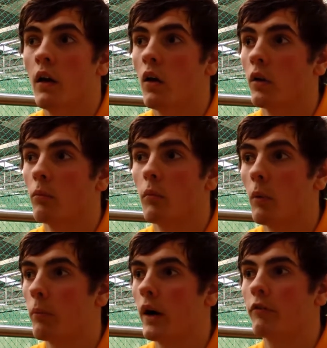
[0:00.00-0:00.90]
I want to
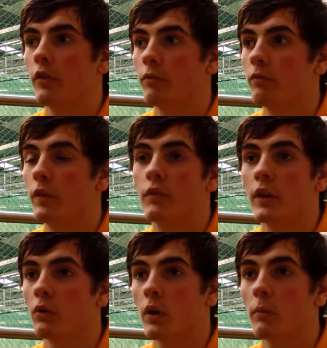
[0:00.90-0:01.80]
bat for
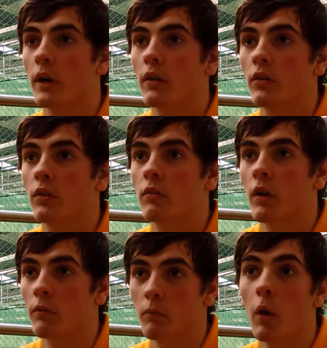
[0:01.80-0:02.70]
15-20 minutes,
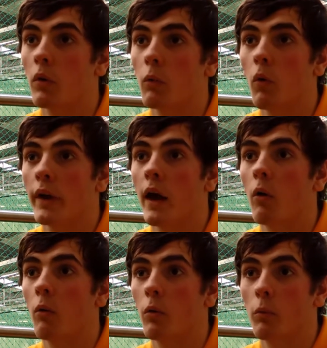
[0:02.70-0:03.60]
and I want to walk
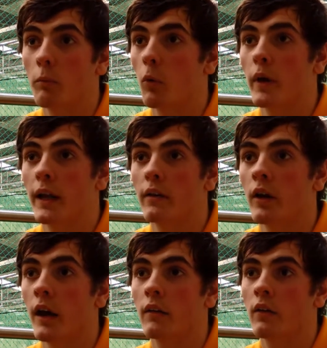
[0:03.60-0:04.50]
out with my wicket
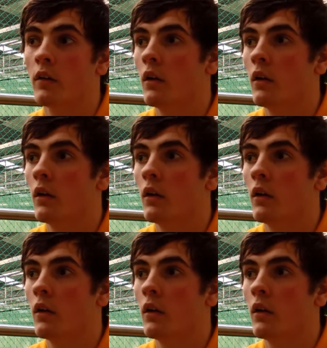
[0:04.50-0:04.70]
intact.